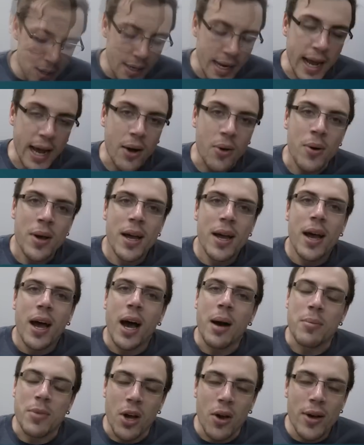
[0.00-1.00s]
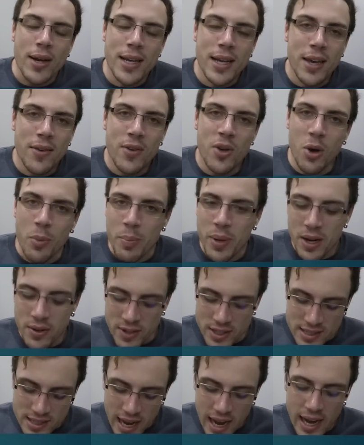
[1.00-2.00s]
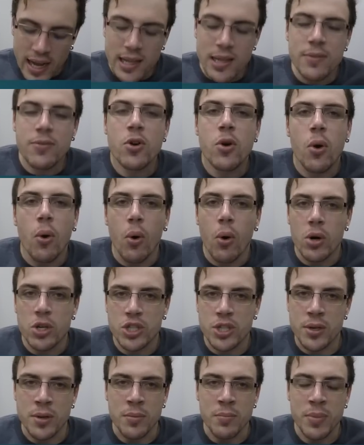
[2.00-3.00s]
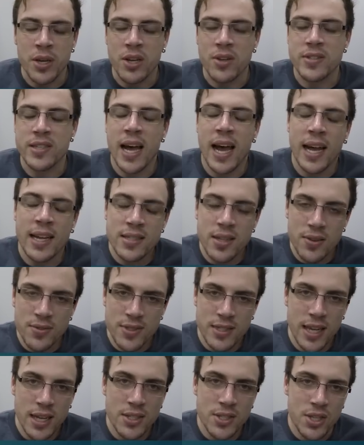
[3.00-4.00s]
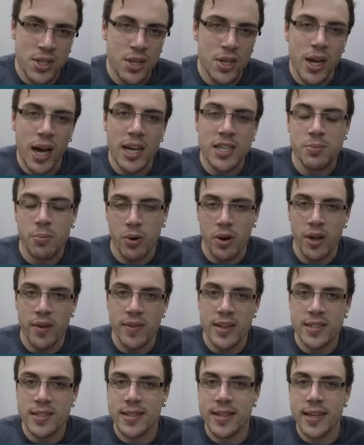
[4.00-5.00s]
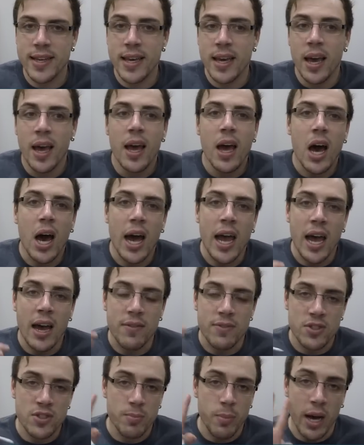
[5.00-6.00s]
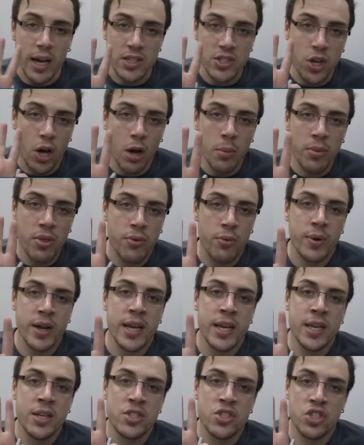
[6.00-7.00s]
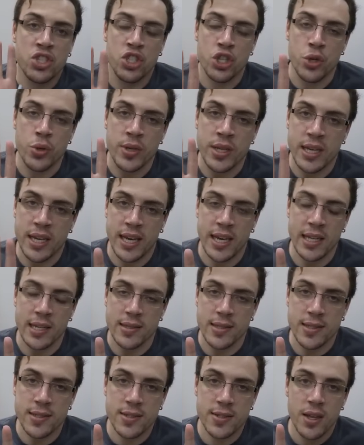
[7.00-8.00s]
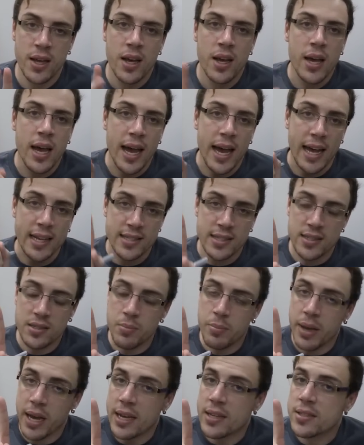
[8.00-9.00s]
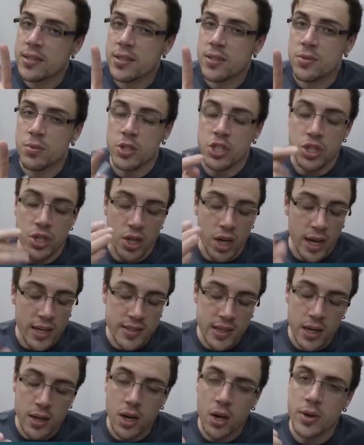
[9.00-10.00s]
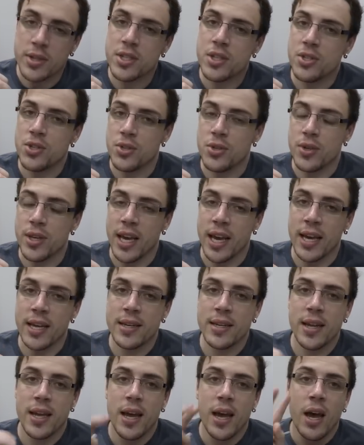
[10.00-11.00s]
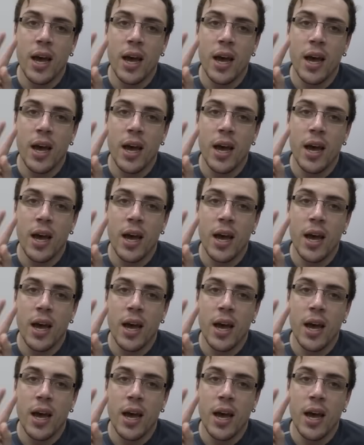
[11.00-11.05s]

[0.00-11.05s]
Now, I'm going to give you a bit of a tale of caution because, as I've said to you guys previously, I have my top 3 student killers. Acids and bases, which you guys aren't going to do yet.